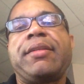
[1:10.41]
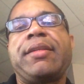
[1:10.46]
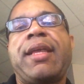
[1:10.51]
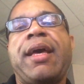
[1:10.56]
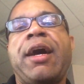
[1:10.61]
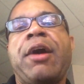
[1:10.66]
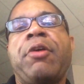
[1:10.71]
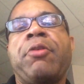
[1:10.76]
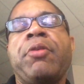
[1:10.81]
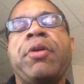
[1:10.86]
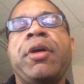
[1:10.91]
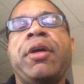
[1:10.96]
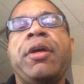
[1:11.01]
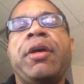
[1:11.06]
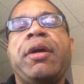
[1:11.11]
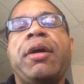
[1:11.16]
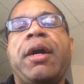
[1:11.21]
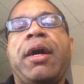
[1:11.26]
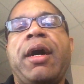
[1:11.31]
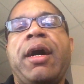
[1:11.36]
Now,
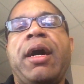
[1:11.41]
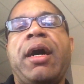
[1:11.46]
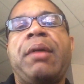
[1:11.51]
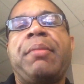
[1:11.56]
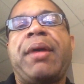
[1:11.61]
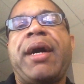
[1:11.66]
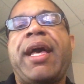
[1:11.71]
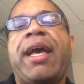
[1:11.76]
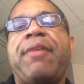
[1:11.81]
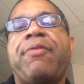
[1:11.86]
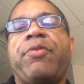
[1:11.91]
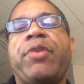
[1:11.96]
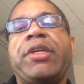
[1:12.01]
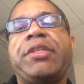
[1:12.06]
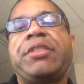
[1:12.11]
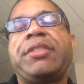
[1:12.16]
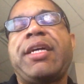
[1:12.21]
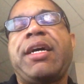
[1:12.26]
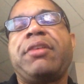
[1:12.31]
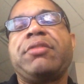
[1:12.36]
um, I have
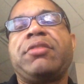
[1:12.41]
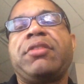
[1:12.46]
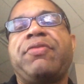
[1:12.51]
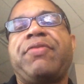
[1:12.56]
reached out